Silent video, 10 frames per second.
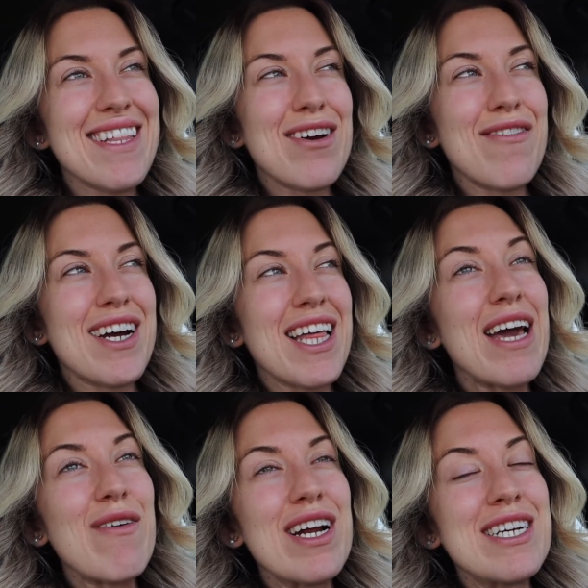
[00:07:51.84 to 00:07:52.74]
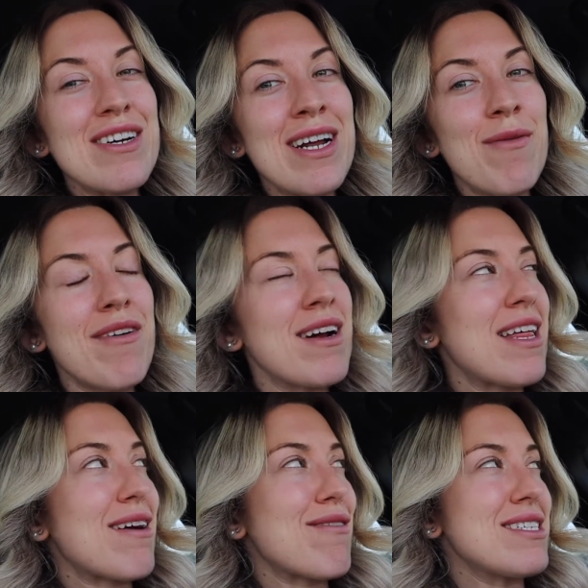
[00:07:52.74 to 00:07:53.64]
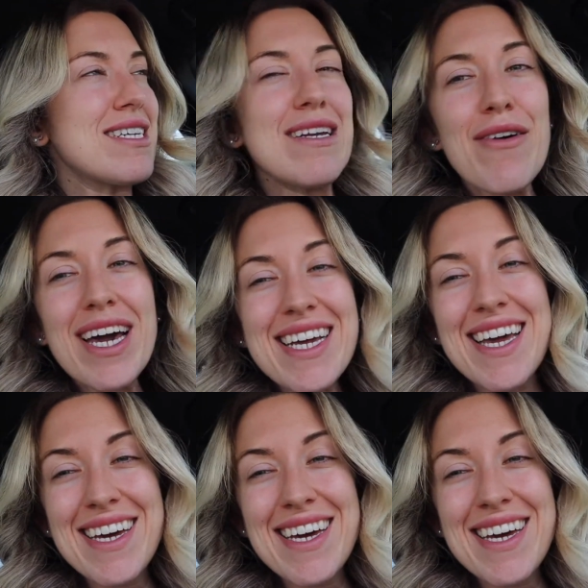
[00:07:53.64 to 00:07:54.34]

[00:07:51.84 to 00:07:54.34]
They're over here like, what are you doing? I'm over here like, what's he doing?